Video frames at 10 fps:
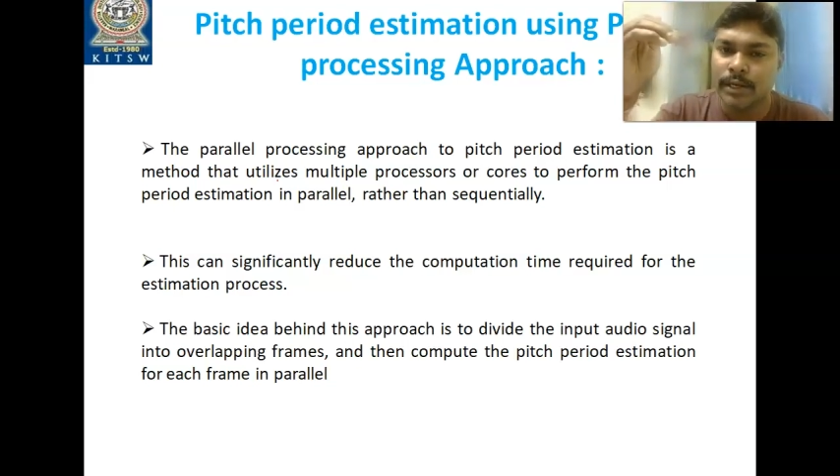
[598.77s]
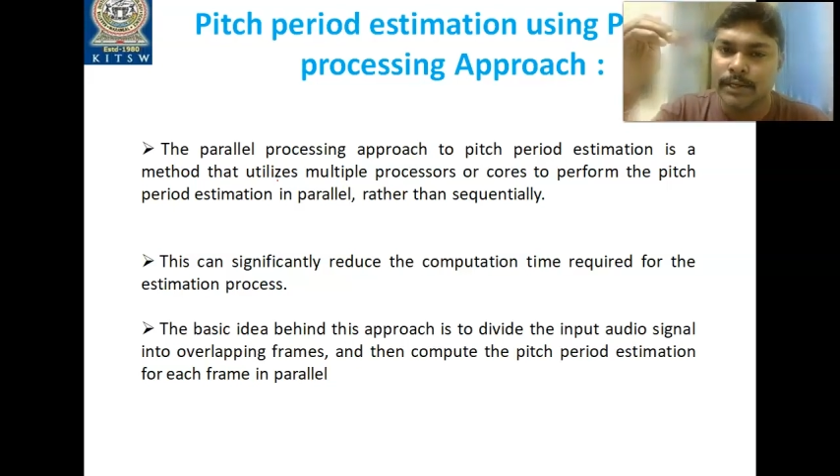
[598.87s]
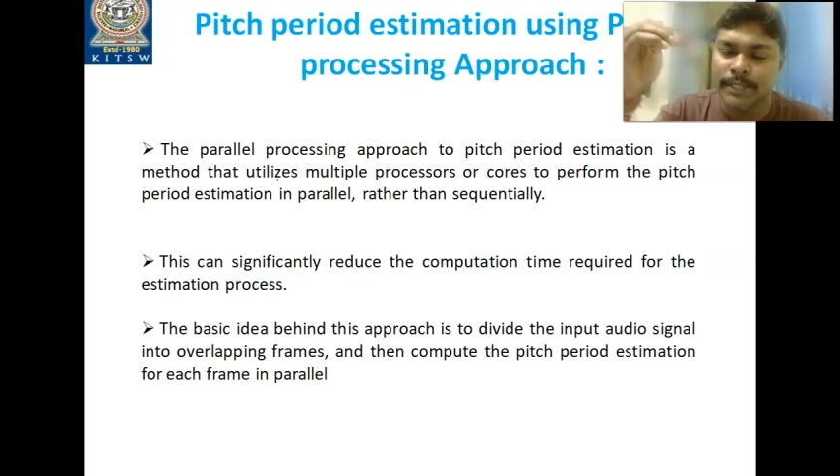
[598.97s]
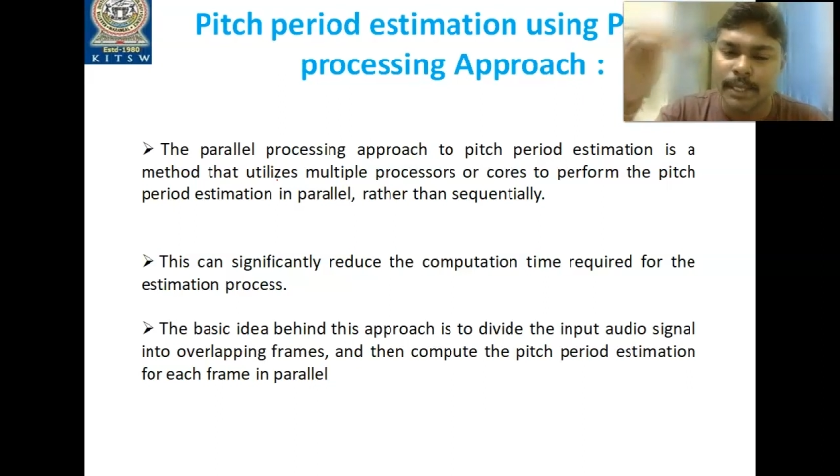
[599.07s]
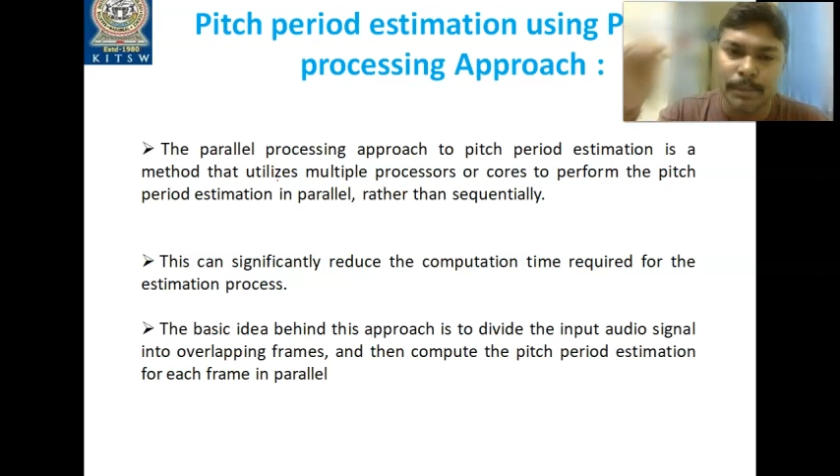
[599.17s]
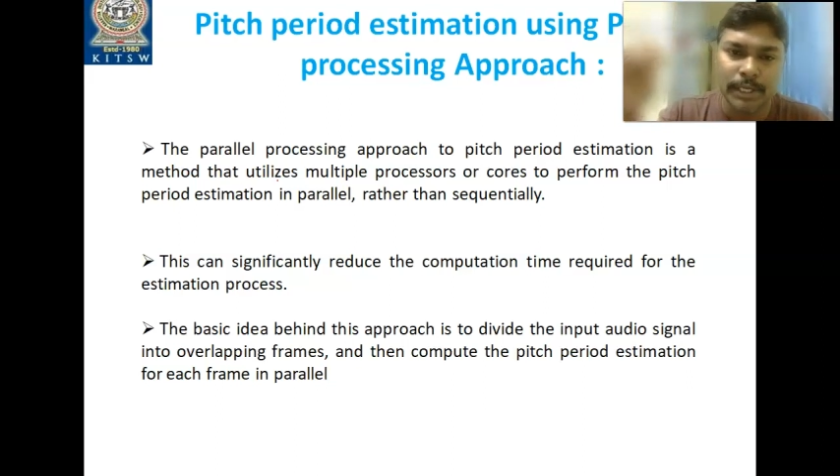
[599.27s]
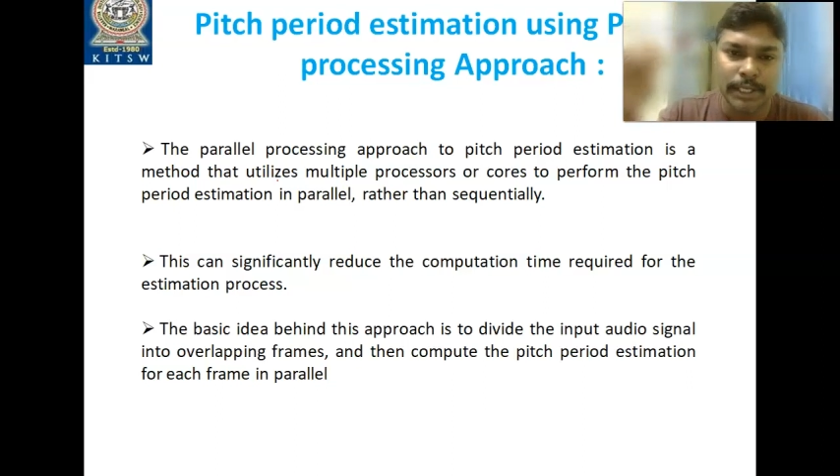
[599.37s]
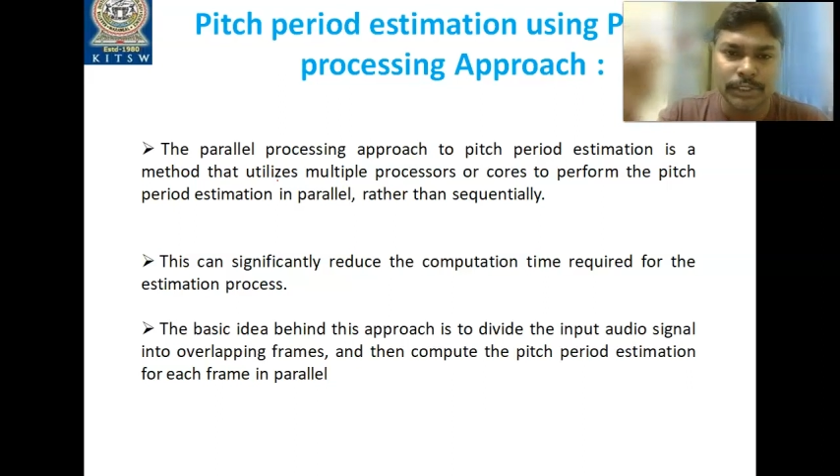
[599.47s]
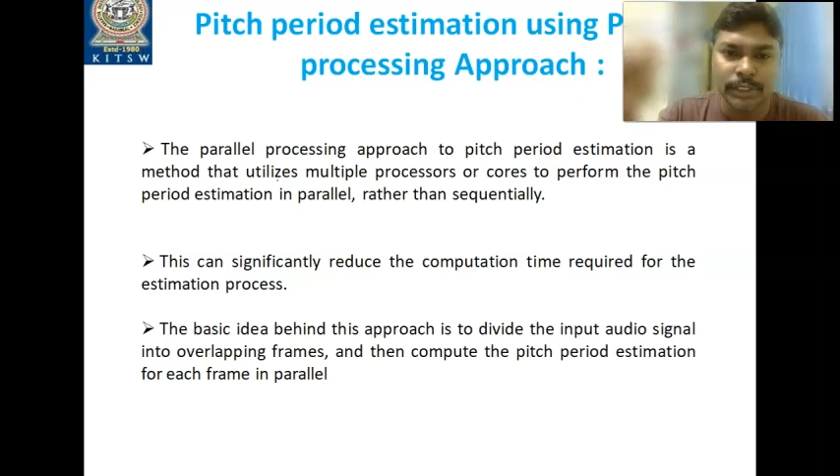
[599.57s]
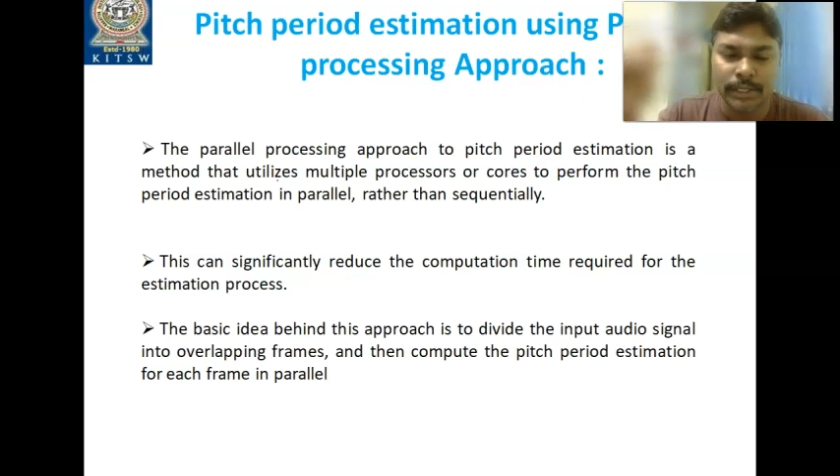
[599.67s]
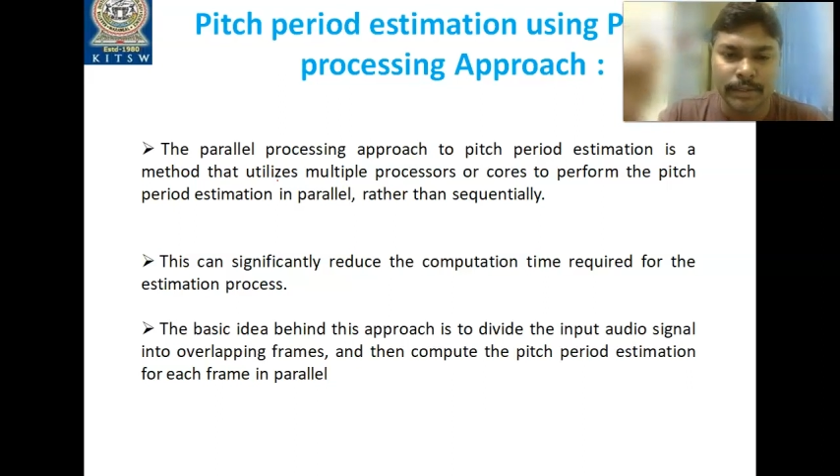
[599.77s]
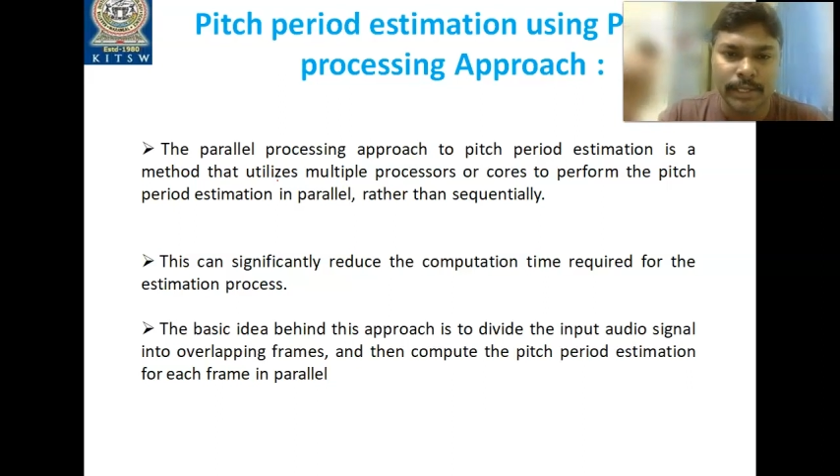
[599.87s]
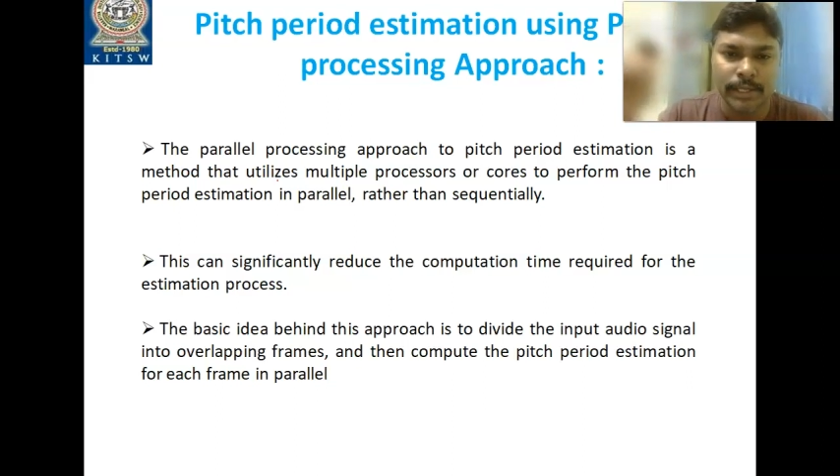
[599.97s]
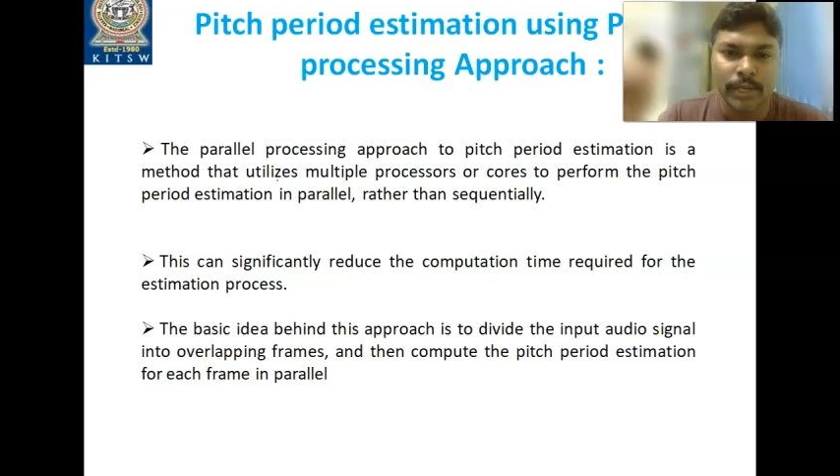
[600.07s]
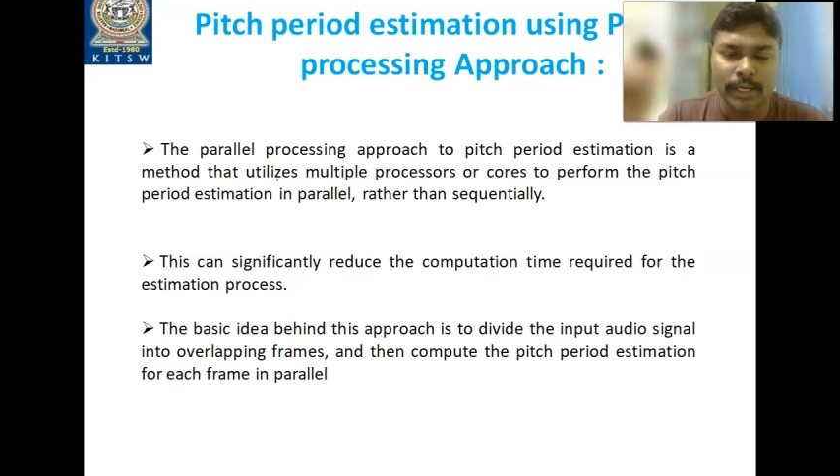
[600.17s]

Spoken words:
segmentation, and then we